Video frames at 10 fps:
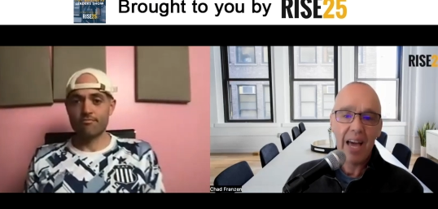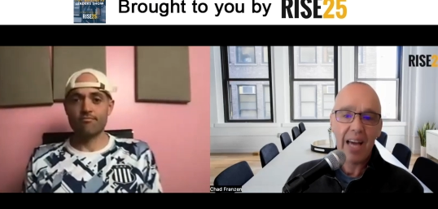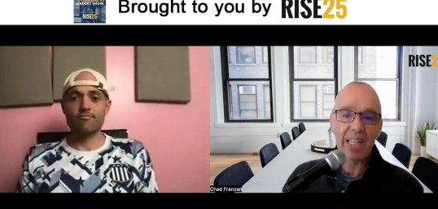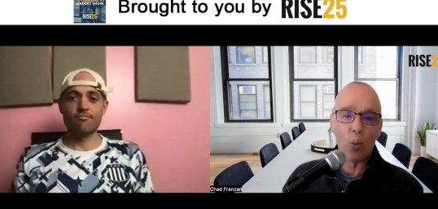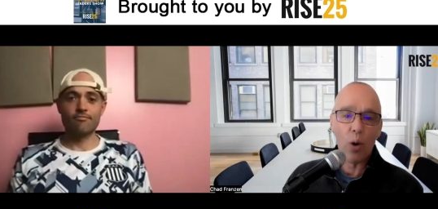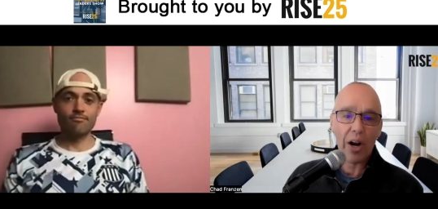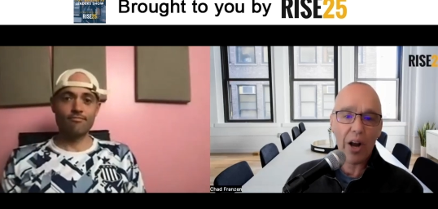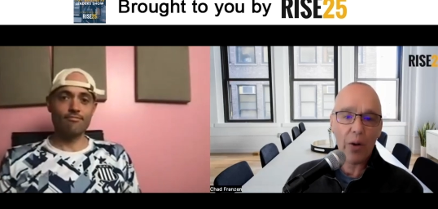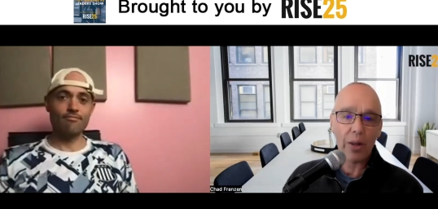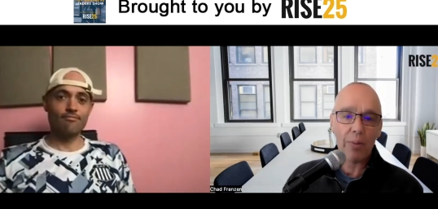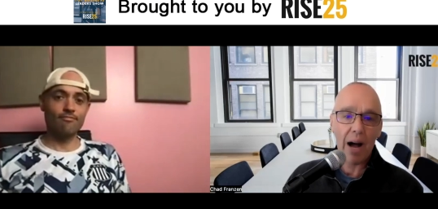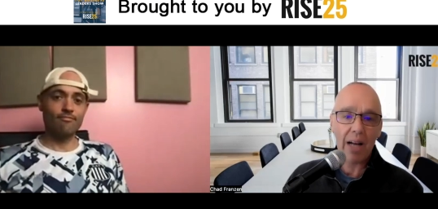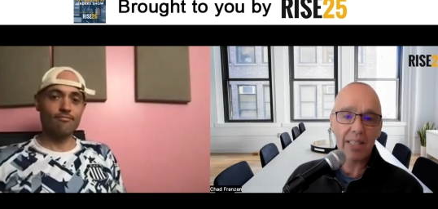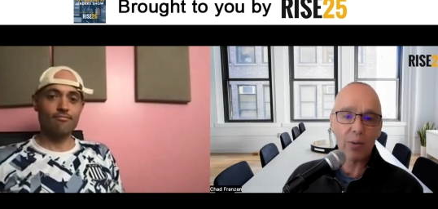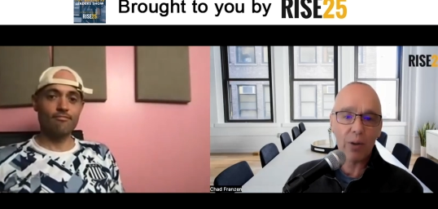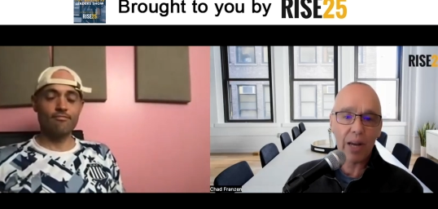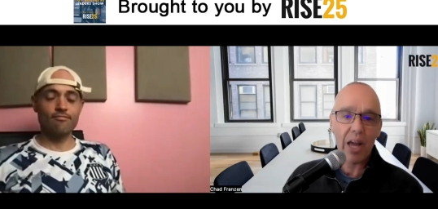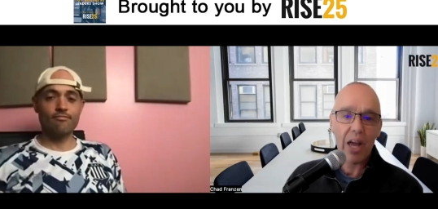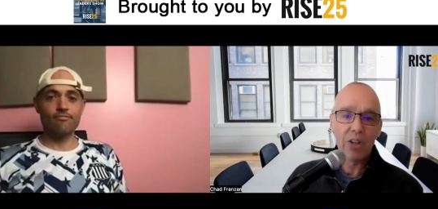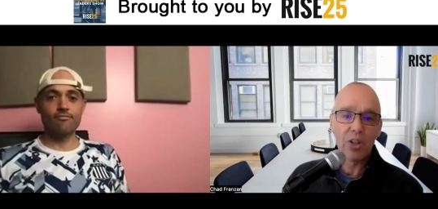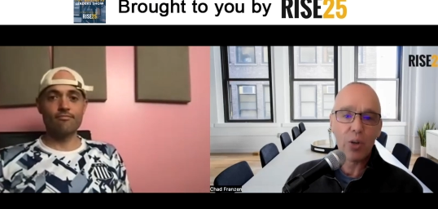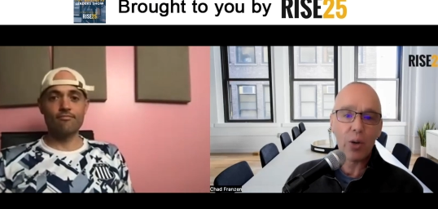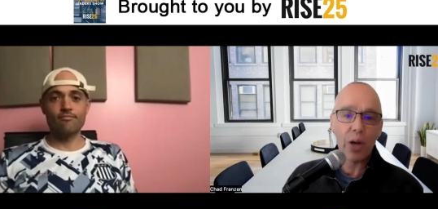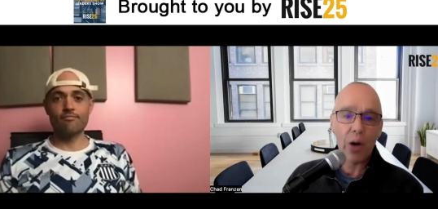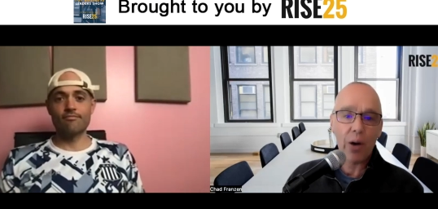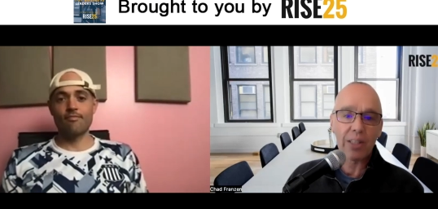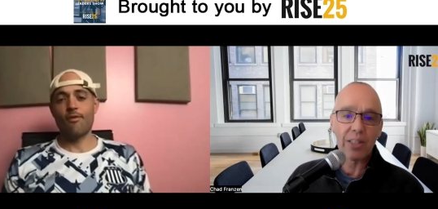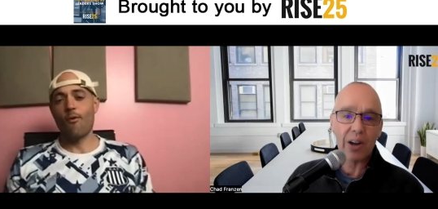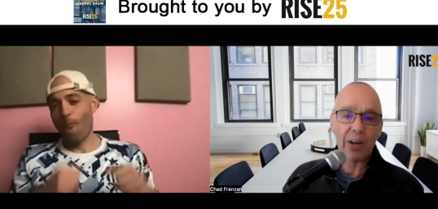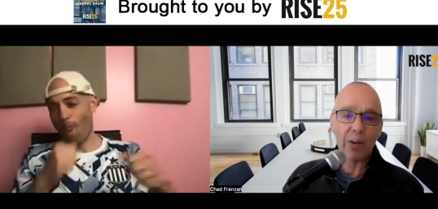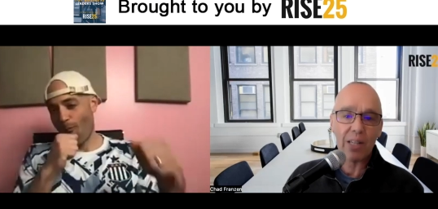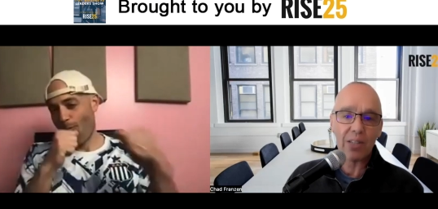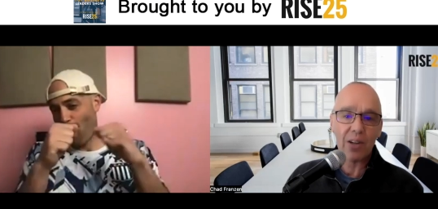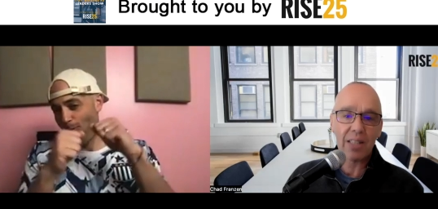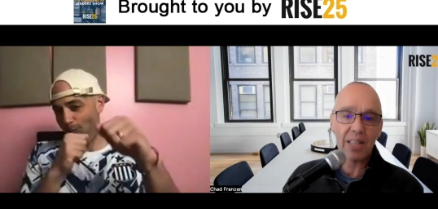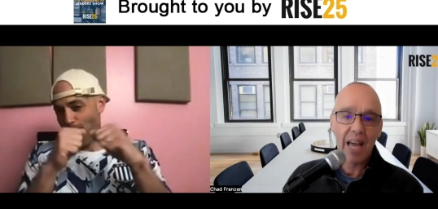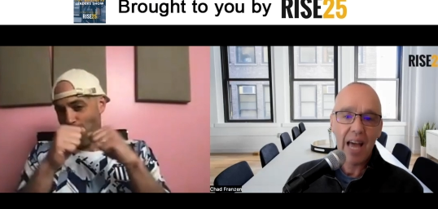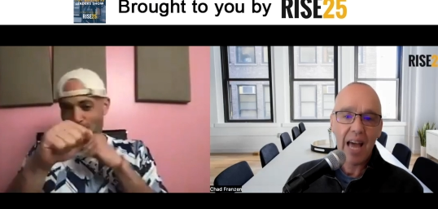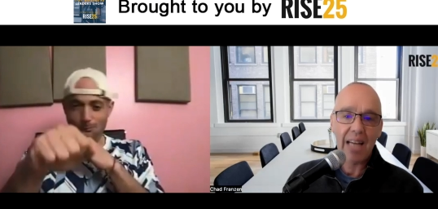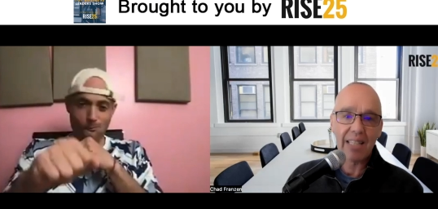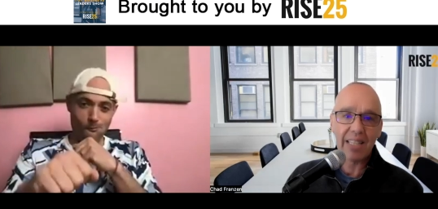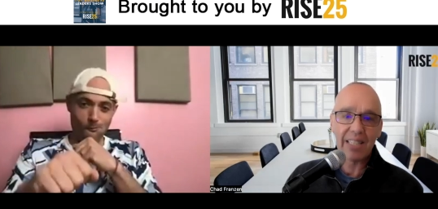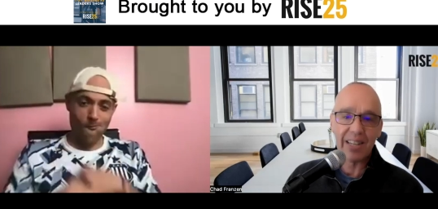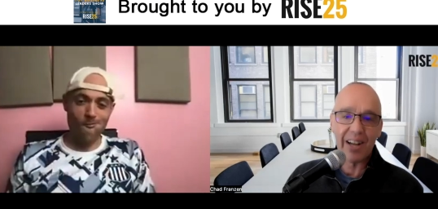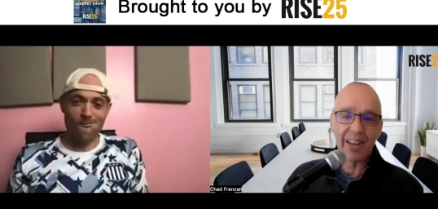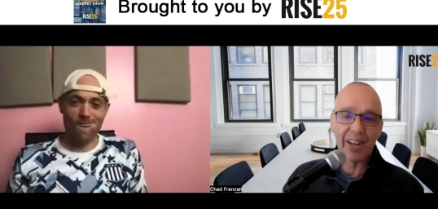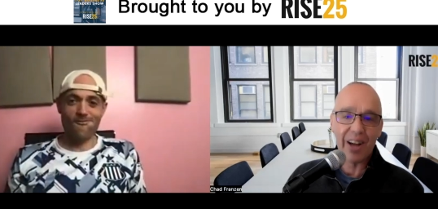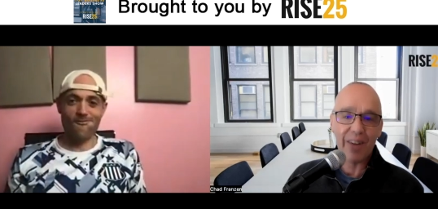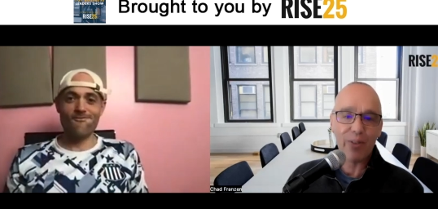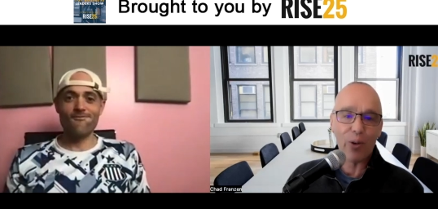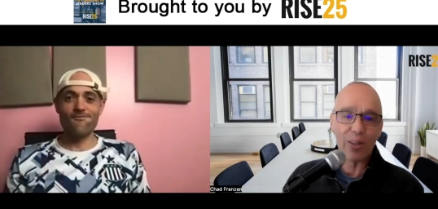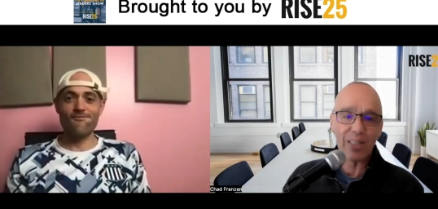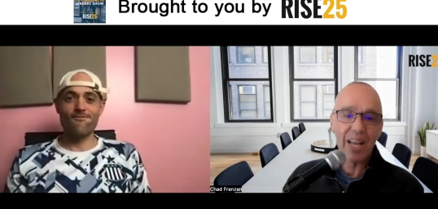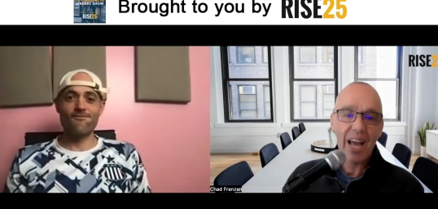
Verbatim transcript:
Speaker 1: He's 1 0 in the boxing ring, 2 0 at starting restaurants, and decent on the golf course.